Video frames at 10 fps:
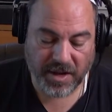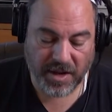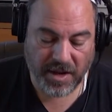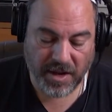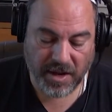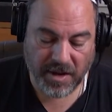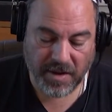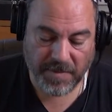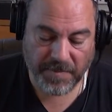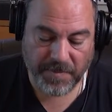
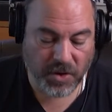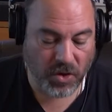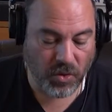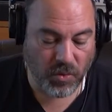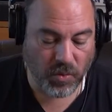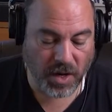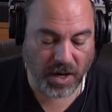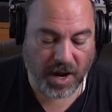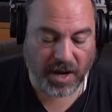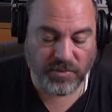who
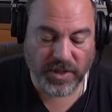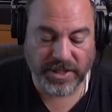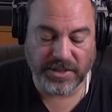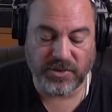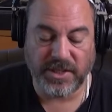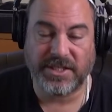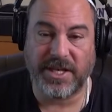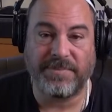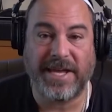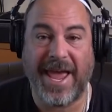were unwilling to
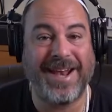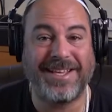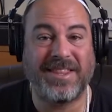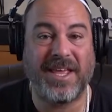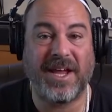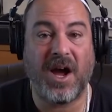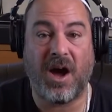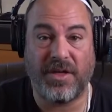accept anything